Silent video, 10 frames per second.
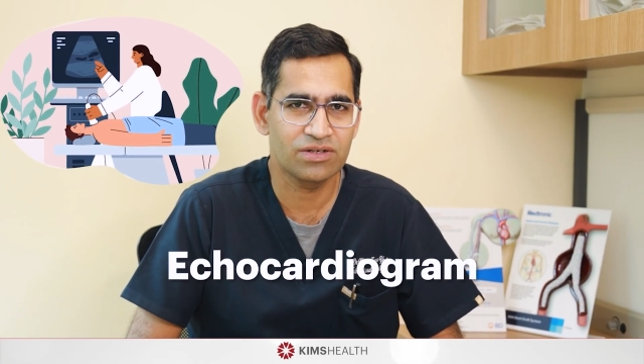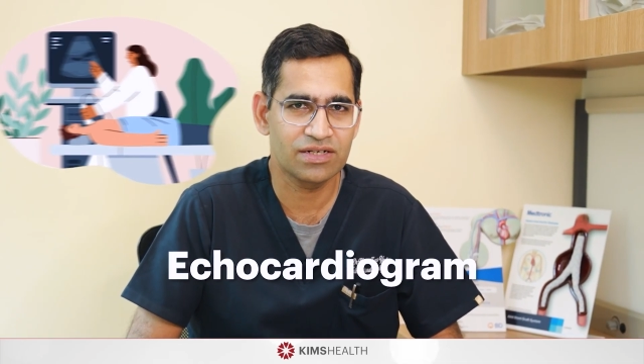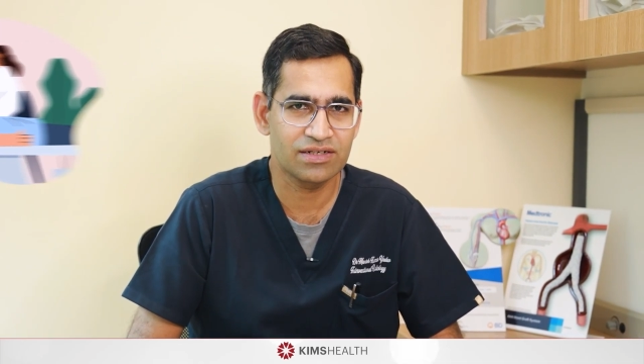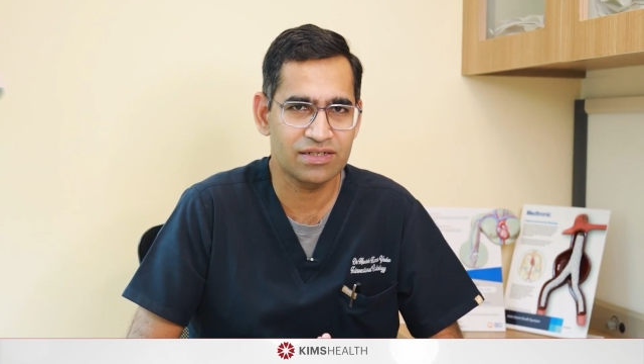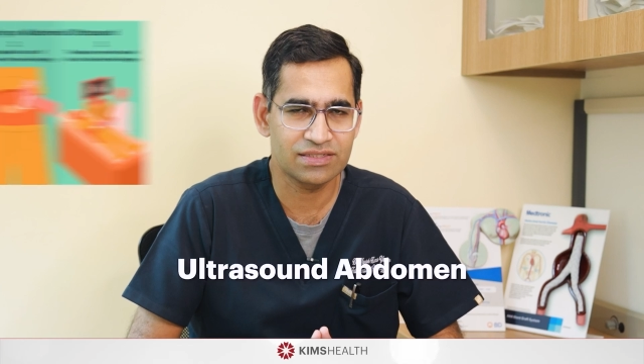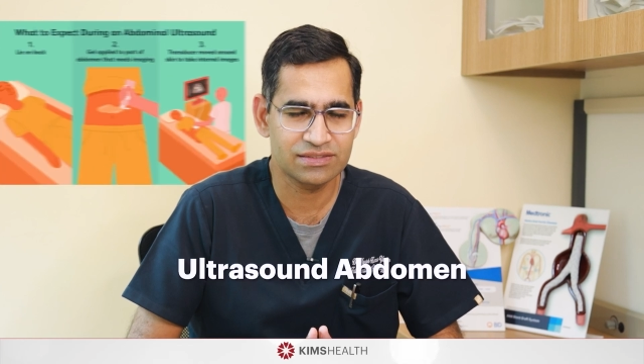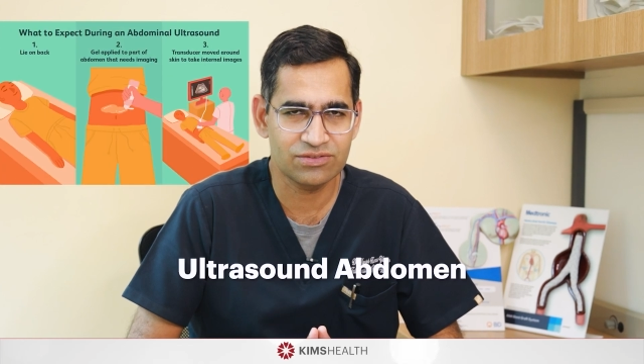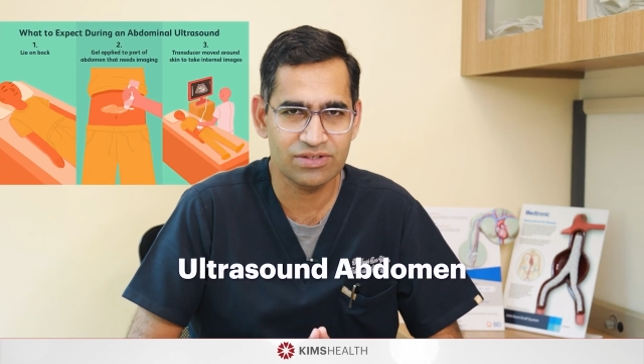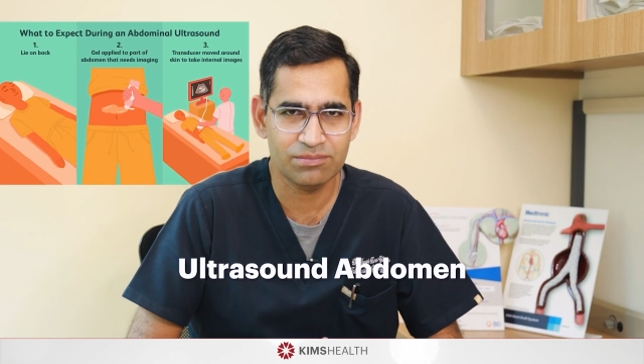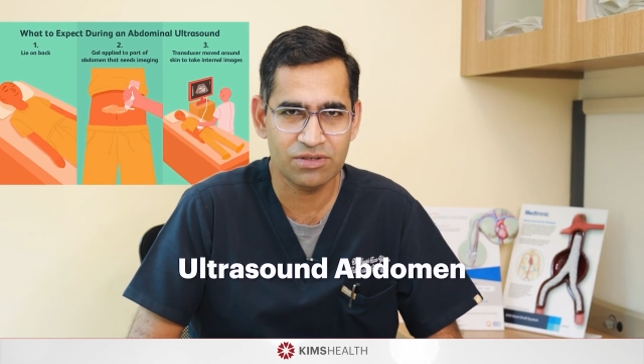or an
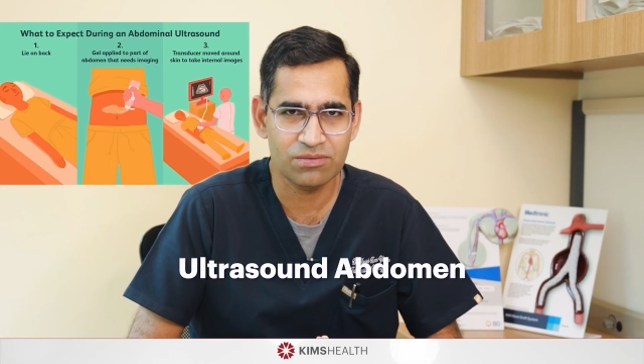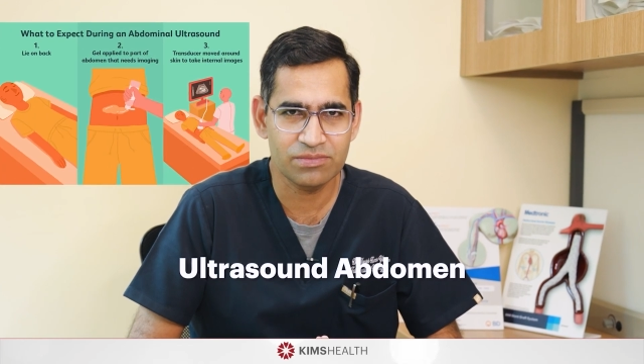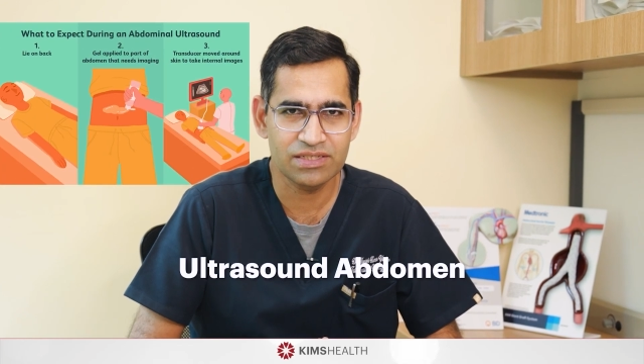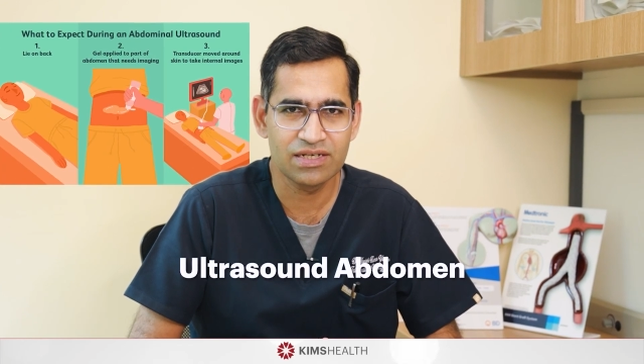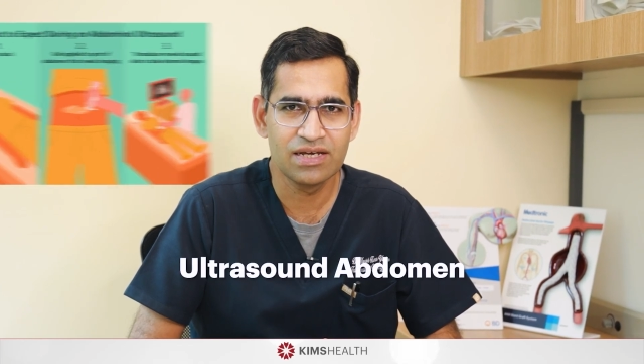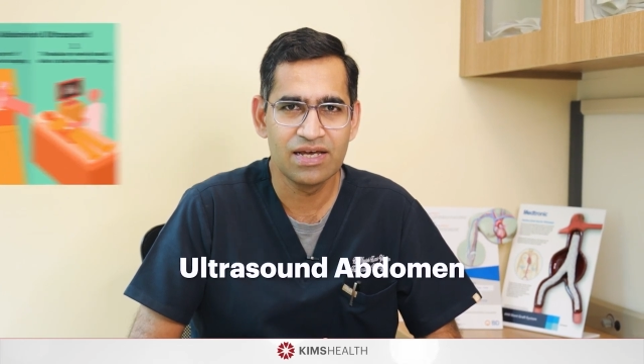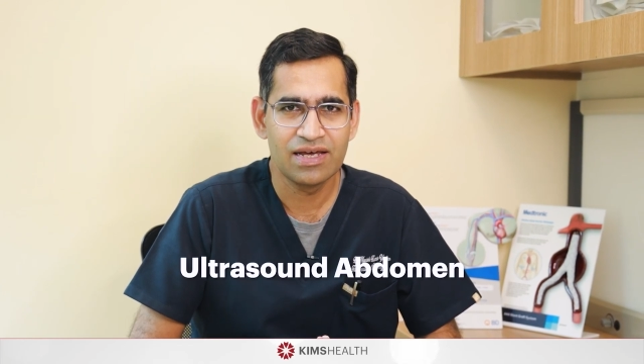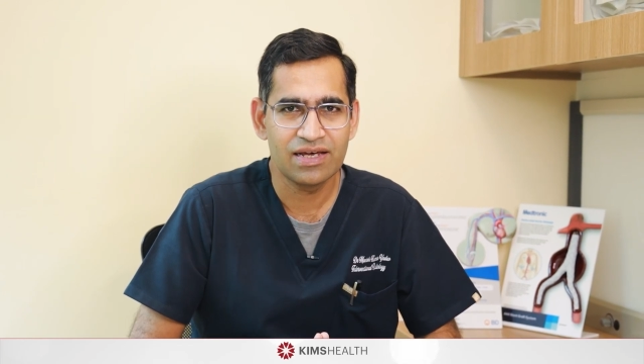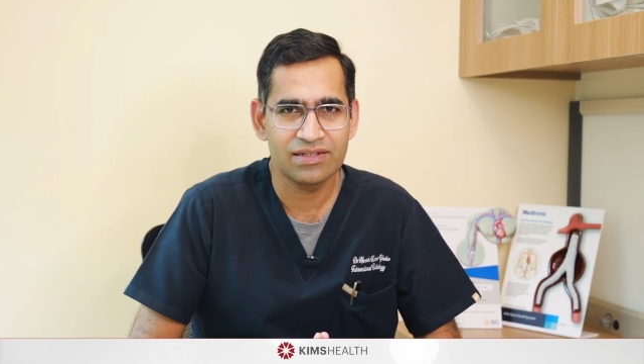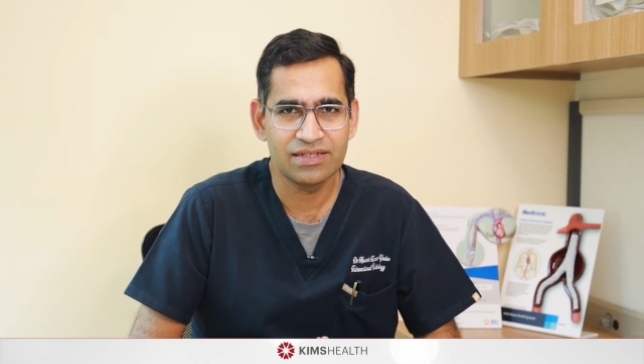ultrasound abdomen,
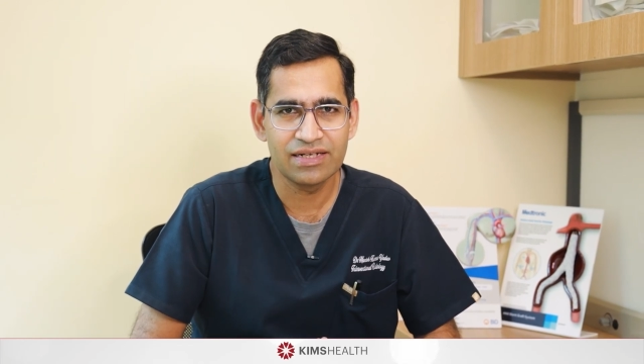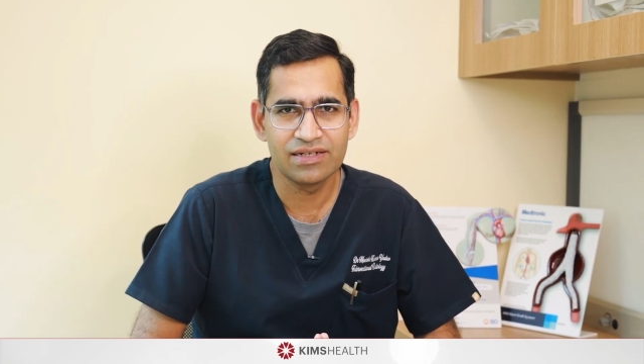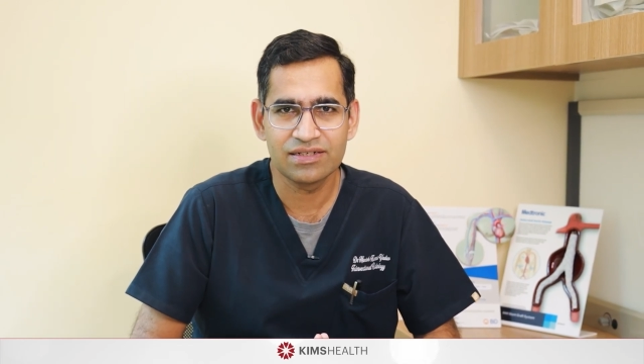and then